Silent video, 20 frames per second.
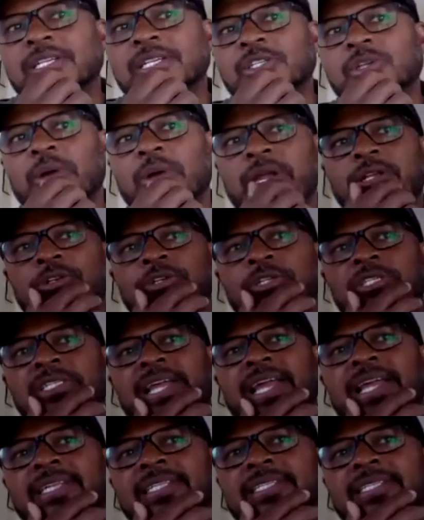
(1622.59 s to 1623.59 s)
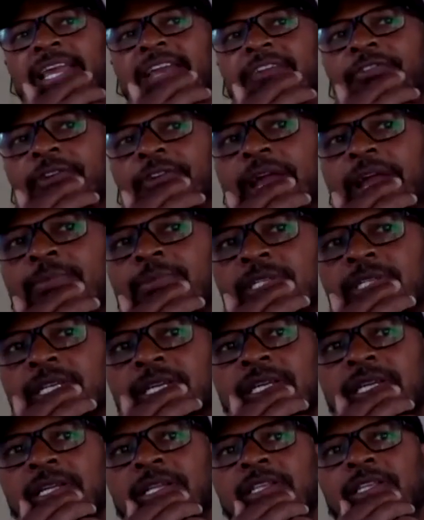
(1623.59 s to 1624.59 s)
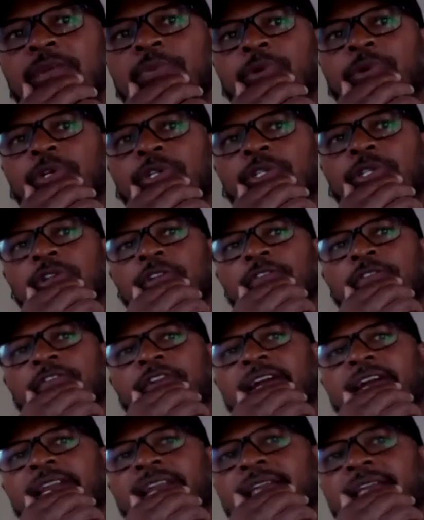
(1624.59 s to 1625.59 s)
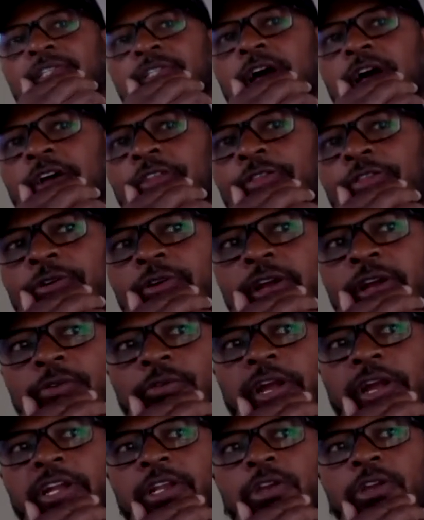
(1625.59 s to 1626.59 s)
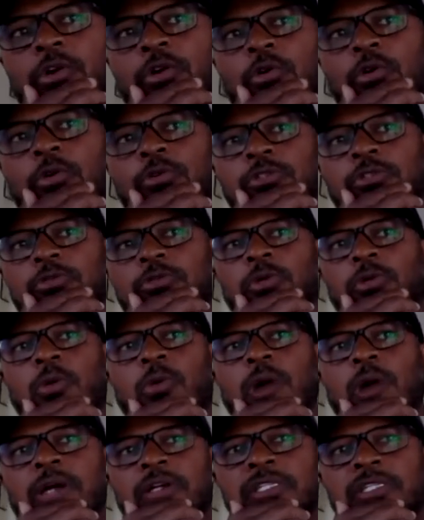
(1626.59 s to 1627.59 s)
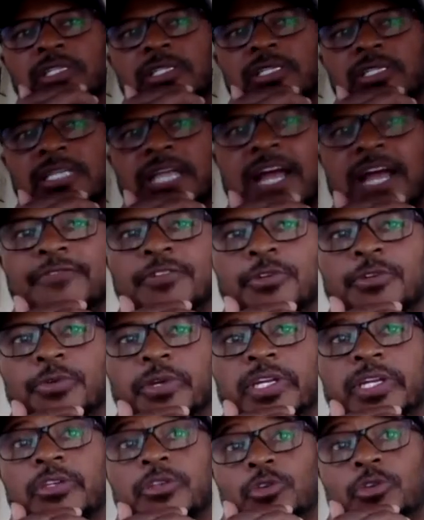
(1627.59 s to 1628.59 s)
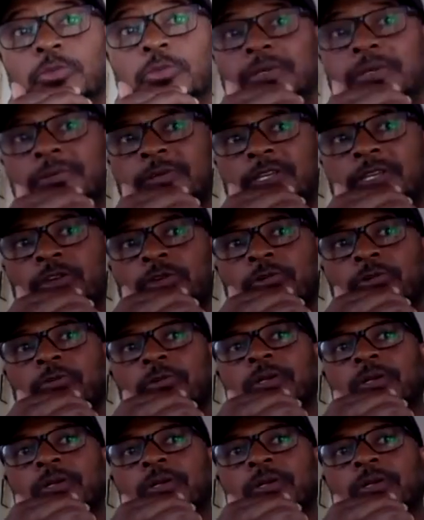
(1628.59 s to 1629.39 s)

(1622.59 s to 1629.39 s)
I understand Dave Ramsey, the personal finance author and radio host, requires his staff to read QQQ